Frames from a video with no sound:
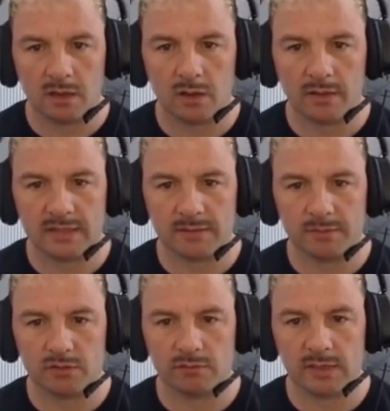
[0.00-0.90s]
Oh, that's
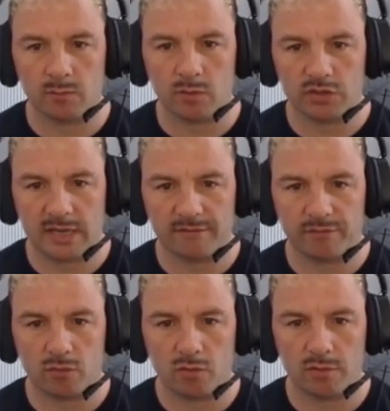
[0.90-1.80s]
something to really watch out
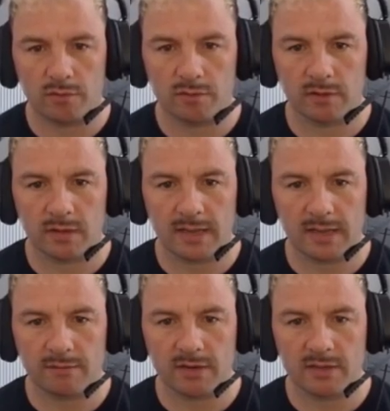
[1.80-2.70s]
for. Can I
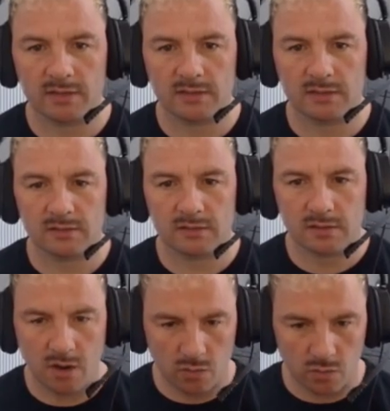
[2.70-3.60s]
get rid of this?
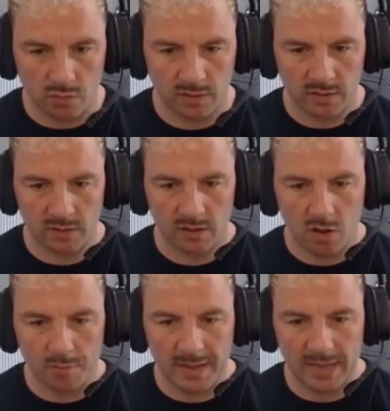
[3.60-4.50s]
No.
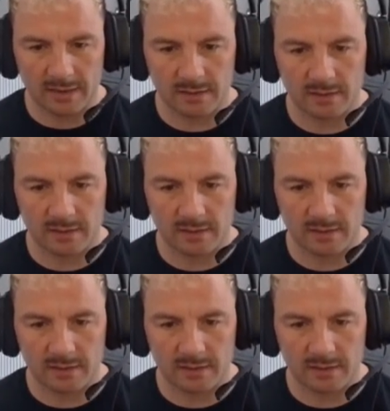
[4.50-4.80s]
Oh man.